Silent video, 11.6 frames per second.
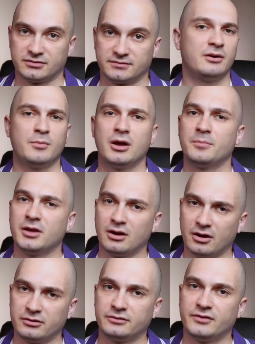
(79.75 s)
There might be
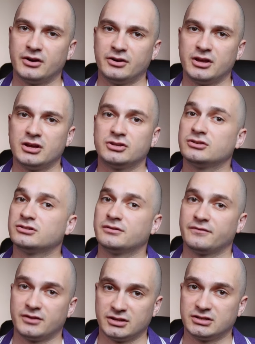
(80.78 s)
other variations
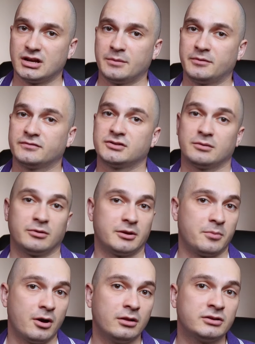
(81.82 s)
of this type of sublet
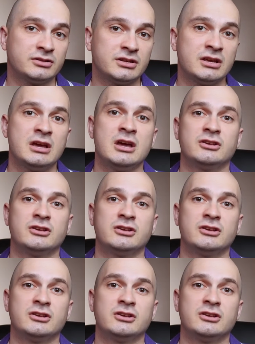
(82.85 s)
policy,